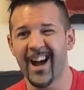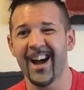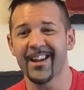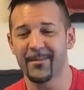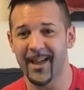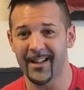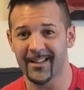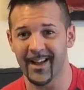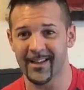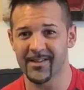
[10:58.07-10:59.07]
I am that
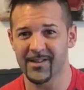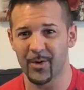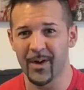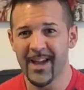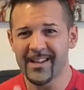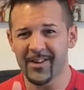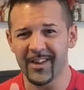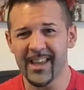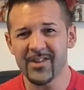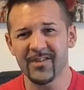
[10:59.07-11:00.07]
light. And so
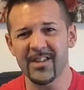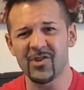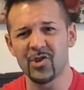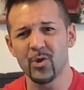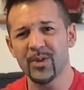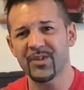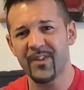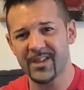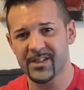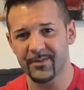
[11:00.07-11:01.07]
during each of these Jewish
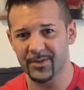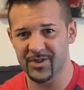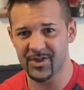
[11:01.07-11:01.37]
festivals,